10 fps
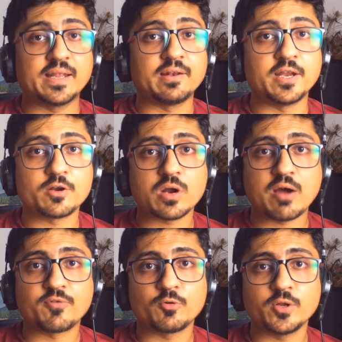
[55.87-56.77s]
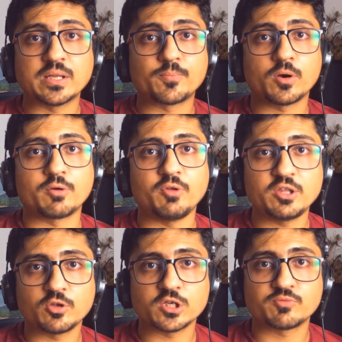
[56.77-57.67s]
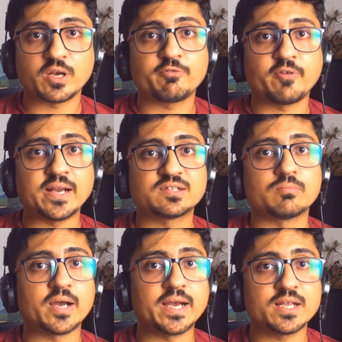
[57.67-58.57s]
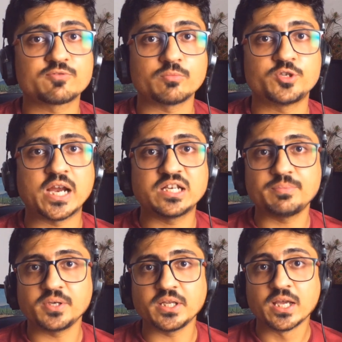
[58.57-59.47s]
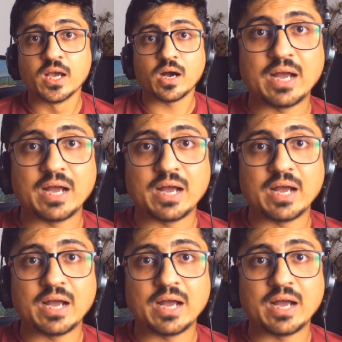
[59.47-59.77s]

And then later after doing the product research, when I find some ideas from ChatGPT,